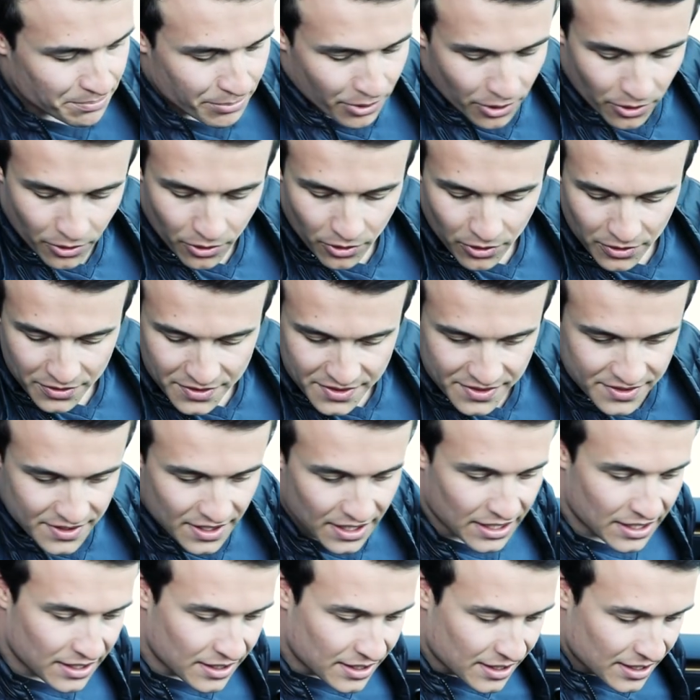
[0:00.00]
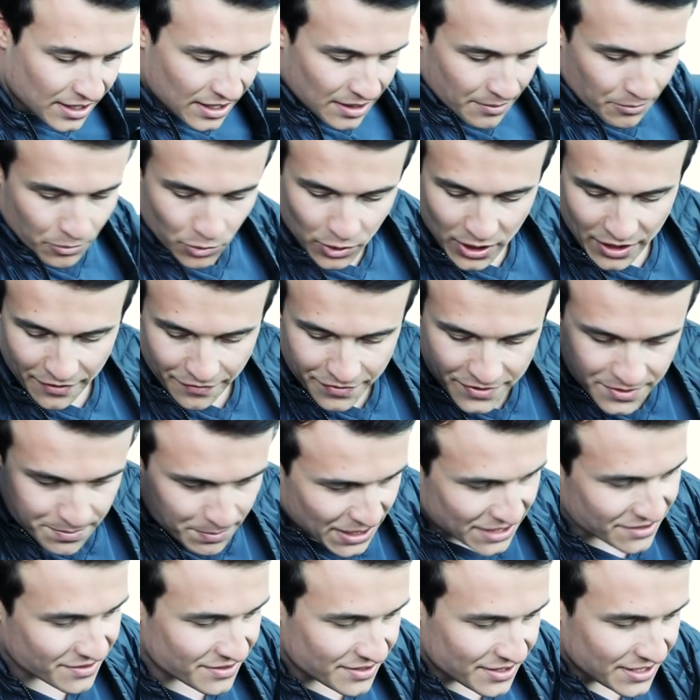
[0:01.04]
ports. We have
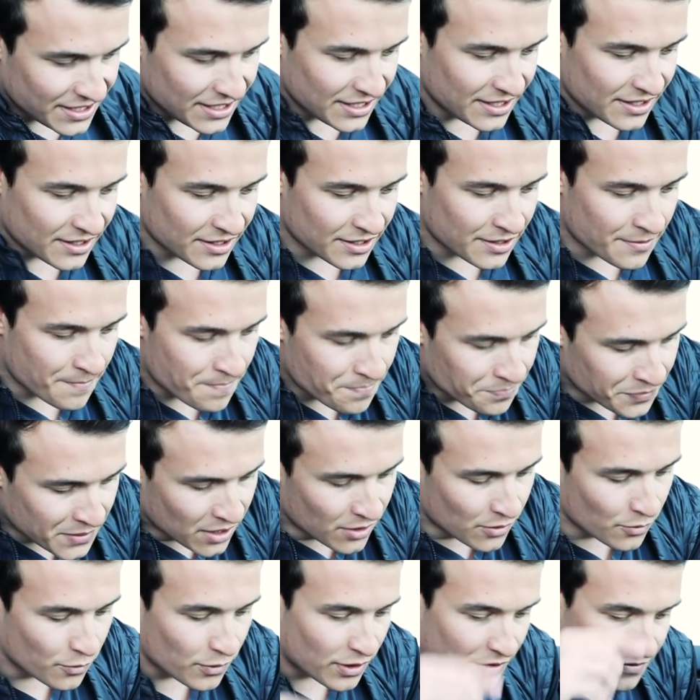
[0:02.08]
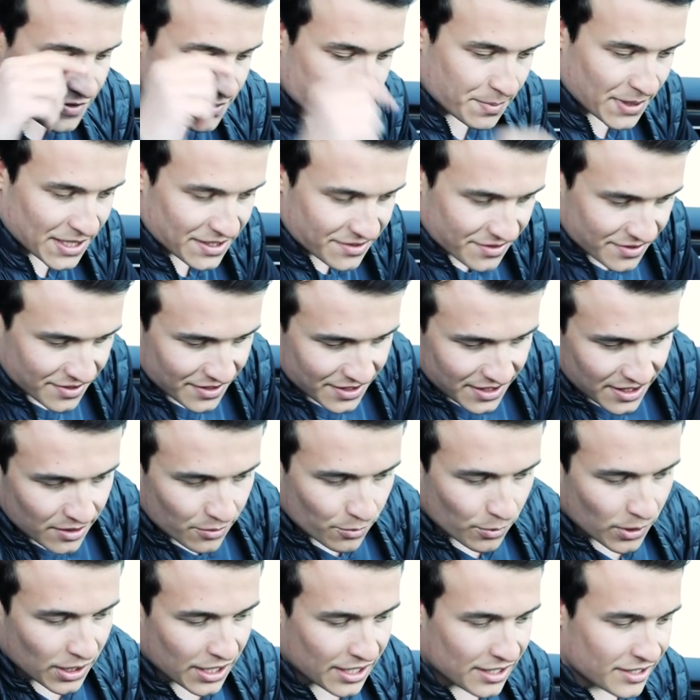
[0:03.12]
space here, we have space here,
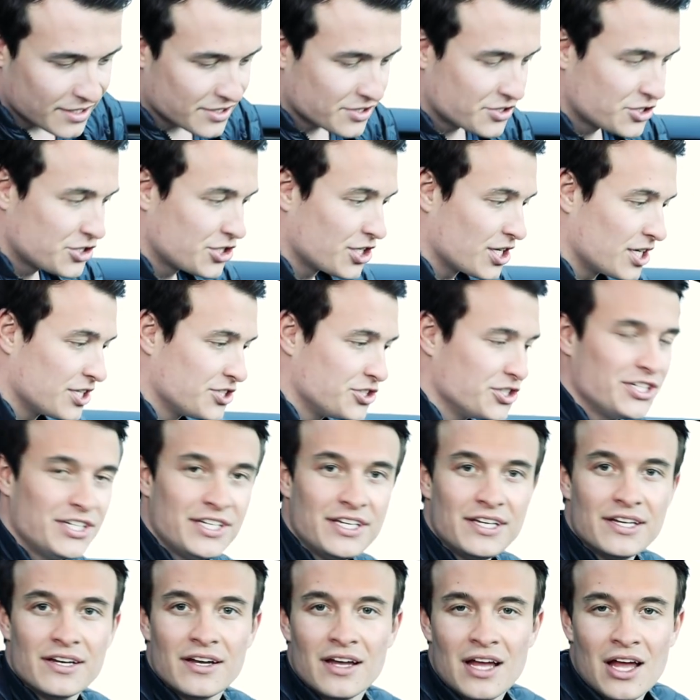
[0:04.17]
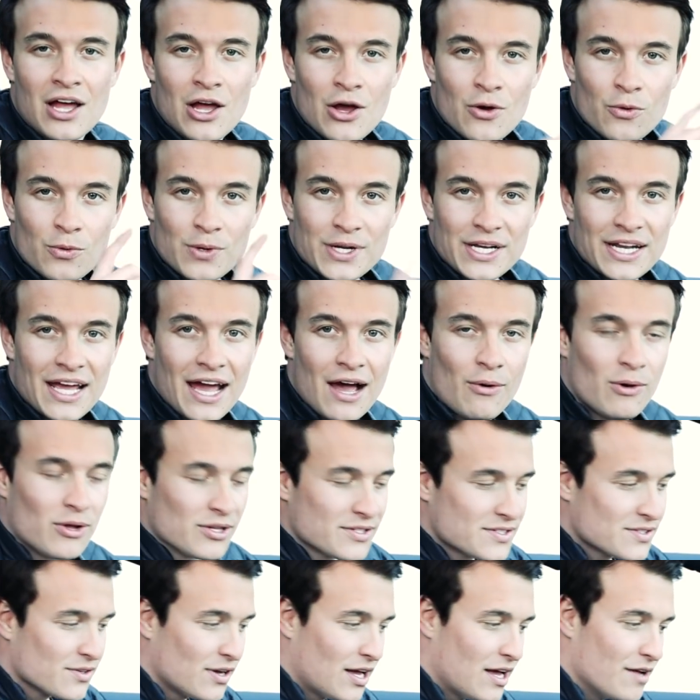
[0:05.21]
wireless charger here. We now
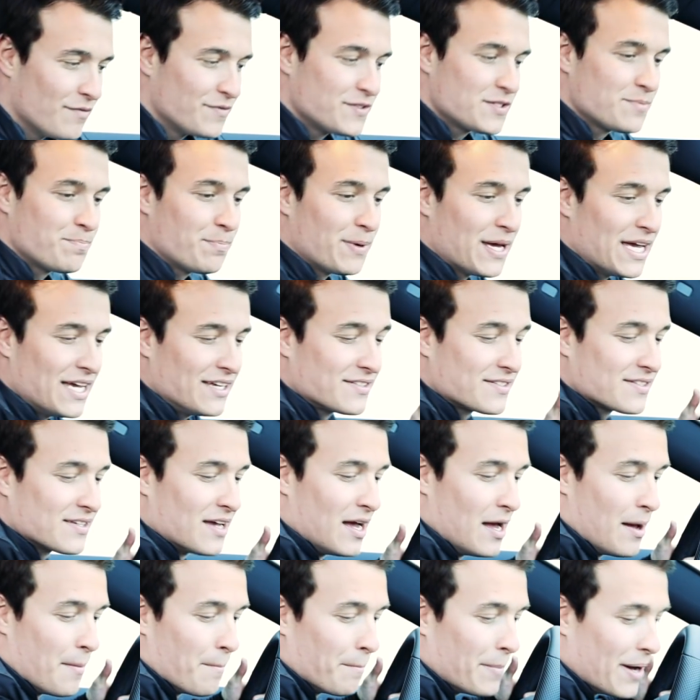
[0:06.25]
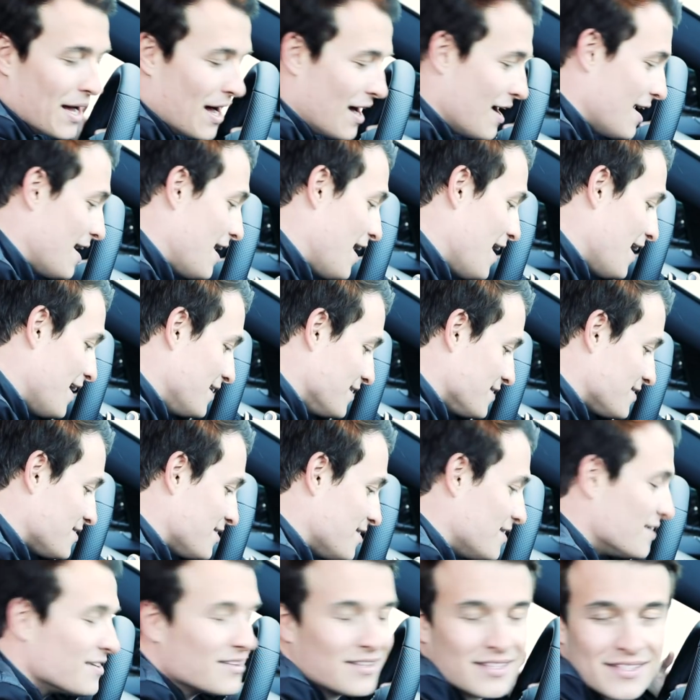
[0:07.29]
also have space behind
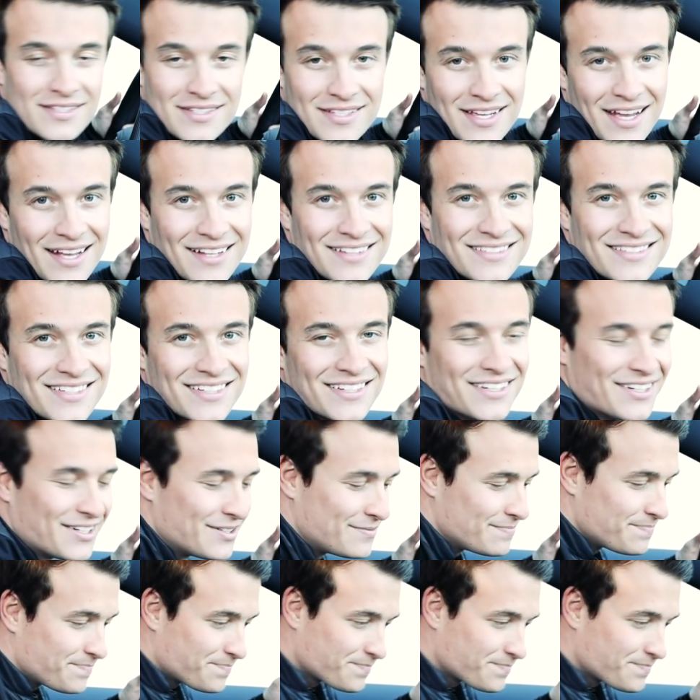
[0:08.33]
the center